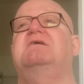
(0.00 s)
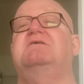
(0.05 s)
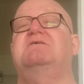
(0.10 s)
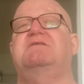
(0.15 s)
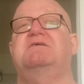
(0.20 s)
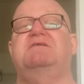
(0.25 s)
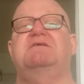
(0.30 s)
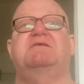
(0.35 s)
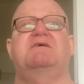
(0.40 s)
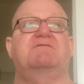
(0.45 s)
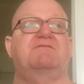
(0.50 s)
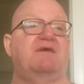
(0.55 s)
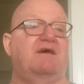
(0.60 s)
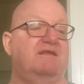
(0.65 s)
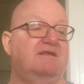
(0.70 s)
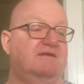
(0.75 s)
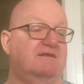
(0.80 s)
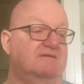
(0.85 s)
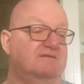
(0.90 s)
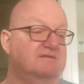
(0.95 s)
They did have
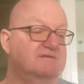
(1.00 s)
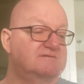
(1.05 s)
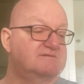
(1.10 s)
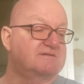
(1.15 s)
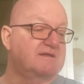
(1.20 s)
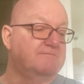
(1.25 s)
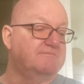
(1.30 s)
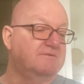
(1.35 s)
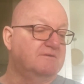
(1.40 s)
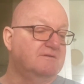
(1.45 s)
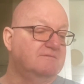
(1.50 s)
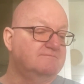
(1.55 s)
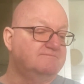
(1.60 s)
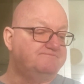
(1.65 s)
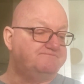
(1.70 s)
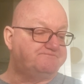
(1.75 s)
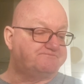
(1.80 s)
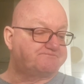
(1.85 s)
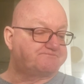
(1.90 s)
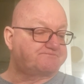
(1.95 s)
that little stumble
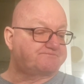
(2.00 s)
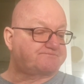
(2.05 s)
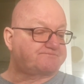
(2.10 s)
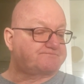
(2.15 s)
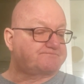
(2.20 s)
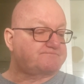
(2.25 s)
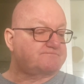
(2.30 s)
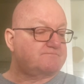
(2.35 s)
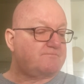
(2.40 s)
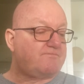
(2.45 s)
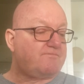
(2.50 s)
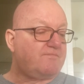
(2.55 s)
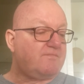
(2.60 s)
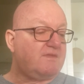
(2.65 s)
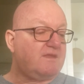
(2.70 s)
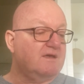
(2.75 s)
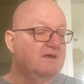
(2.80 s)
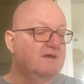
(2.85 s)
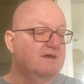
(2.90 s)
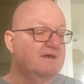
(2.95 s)

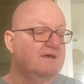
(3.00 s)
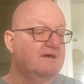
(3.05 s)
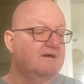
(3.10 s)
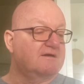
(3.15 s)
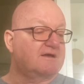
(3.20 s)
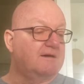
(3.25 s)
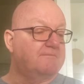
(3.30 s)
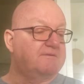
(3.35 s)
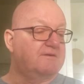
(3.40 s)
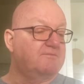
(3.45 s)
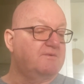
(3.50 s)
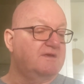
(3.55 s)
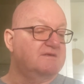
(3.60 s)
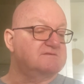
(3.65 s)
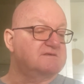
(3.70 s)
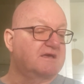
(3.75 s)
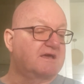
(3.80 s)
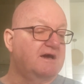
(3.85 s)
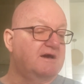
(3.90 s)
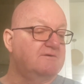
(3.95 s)
a couple of
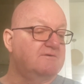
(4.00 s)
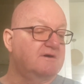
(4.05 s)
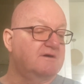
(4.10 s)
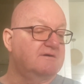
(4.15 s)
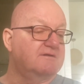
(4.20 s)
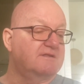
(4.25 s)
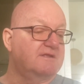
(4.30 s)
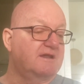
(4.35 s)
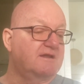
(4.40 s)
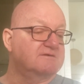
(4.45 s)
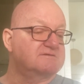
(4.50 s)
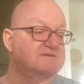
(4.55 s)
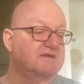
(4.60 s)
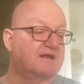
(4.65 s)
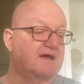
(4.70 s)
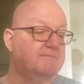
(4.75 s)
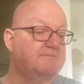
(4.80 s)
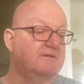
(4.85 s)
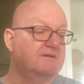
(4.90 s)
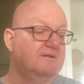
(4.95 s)
weeks ago. They lost a
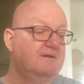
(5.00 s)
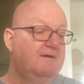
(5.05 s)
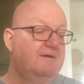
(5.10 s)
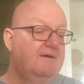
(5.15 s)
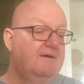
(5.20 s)
couple.